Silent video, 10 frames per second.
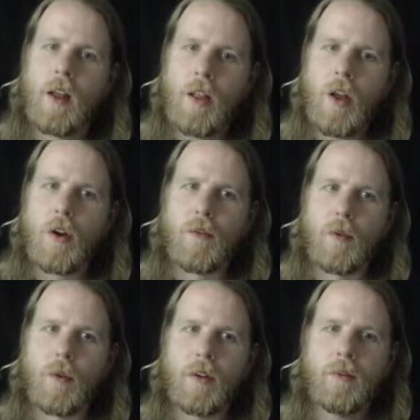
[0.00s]
Hello,
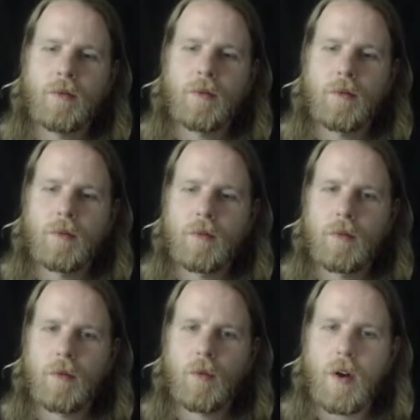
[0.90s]
everyone.
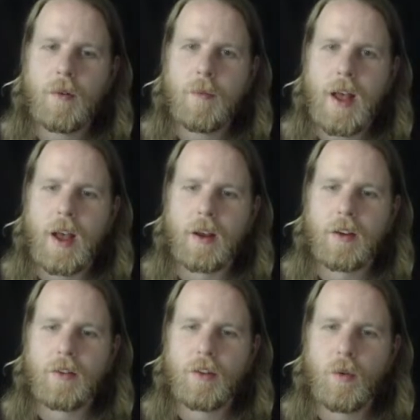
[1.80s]
Welcome back
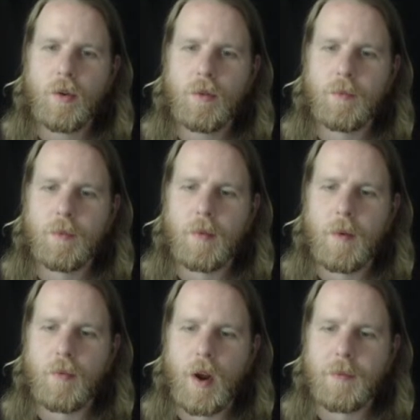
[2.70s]
to the World
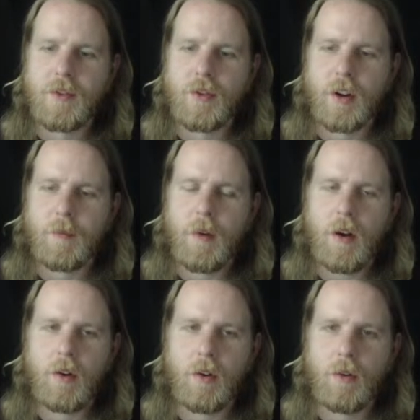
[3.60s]
Prep stream.
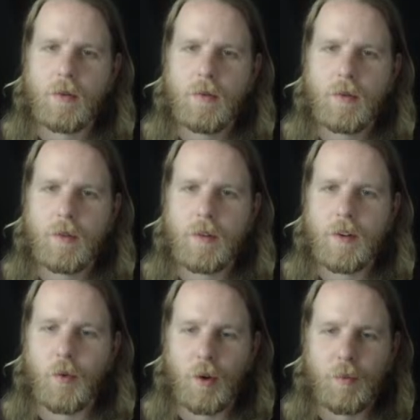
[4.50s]

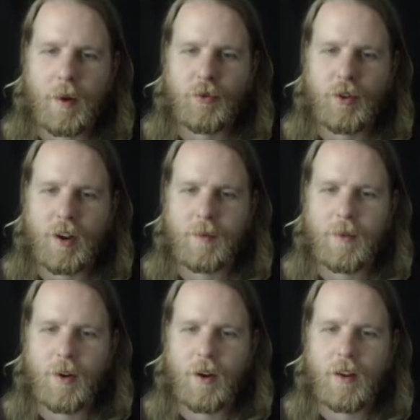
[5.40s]
World Prep stream,
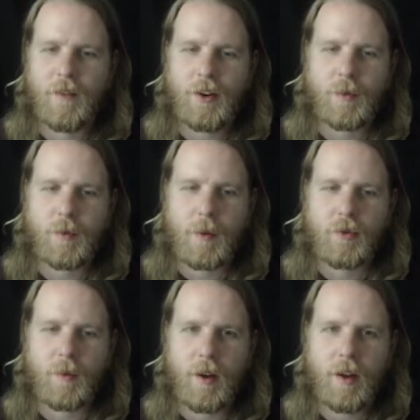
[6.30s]
Adventure Prep
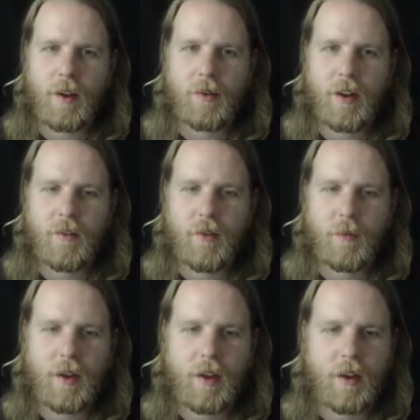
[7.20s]
stream. I don't have all
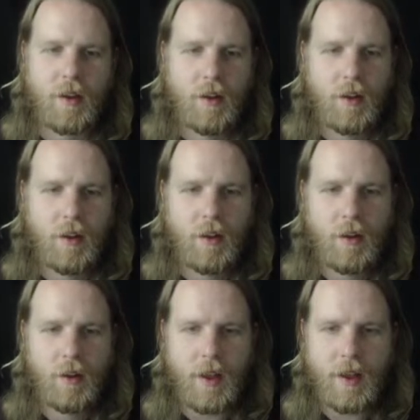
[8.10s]
my
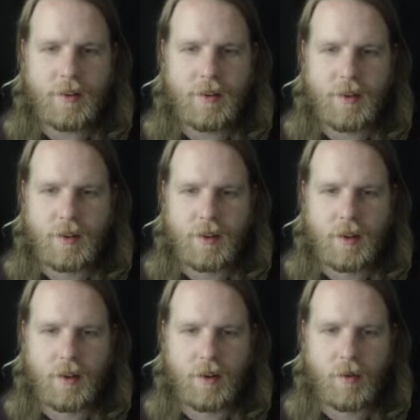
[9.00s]
assets in
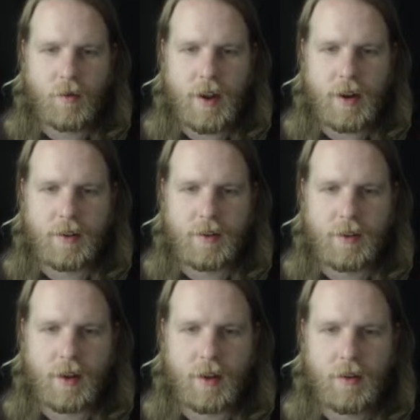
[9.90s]
here. Wait a
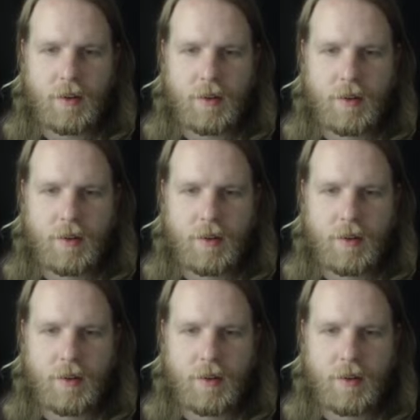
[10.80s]
second.